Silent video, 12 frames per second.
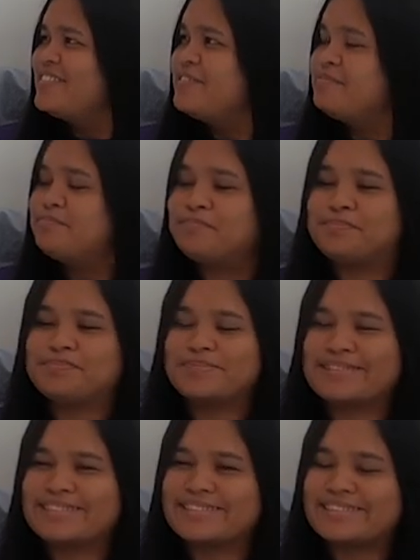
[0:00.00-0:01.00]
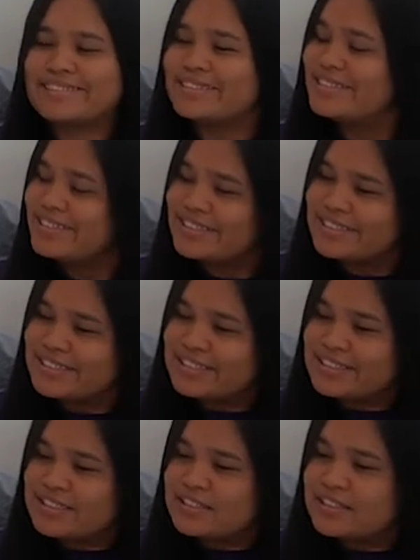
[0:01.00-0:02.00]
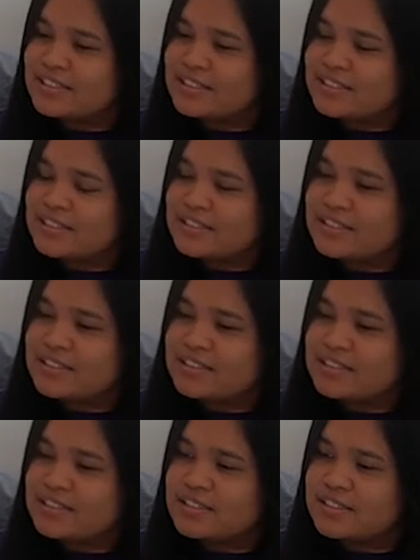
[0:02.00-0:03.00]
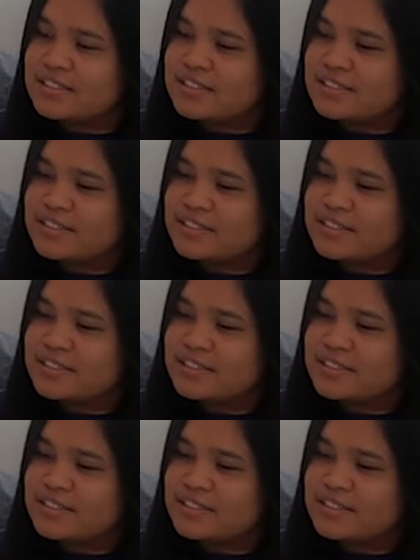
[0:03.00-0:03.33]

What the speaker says: [no speech]